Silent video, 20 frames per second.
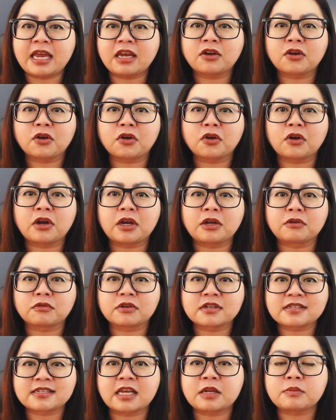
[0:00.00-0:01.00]
anger and
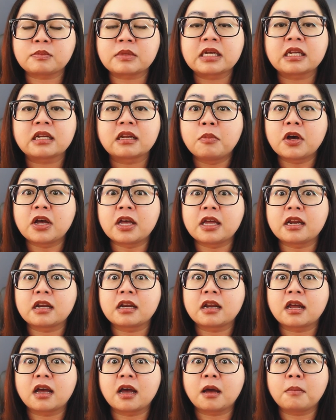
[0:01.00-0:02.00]
resentment, but
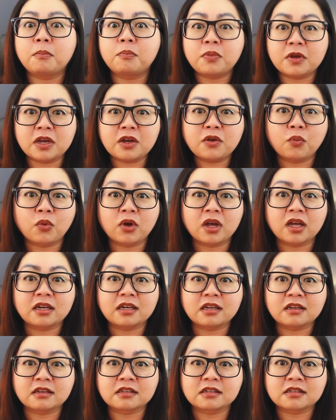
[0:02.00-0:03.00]
a big one
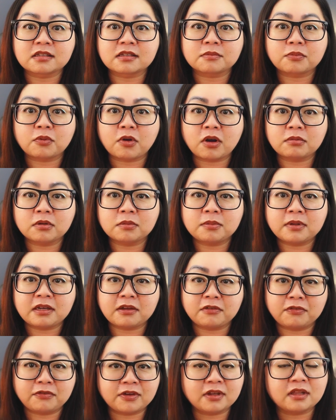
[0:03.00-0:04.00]
is probably
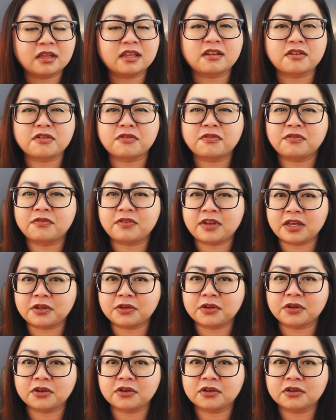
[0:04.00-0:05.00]
a feeling of
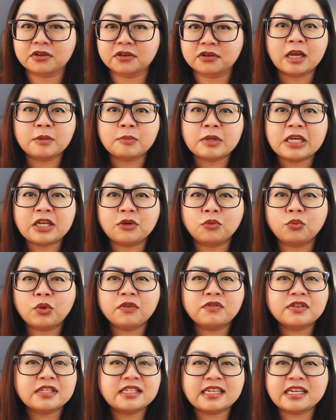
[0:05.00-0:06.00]
failure. I mean,
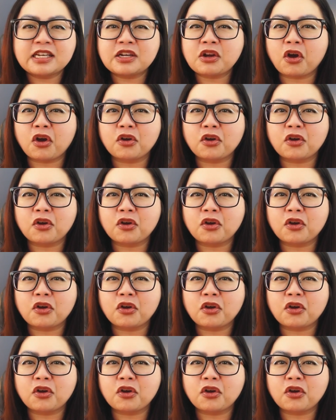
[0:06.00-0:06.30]
we've seen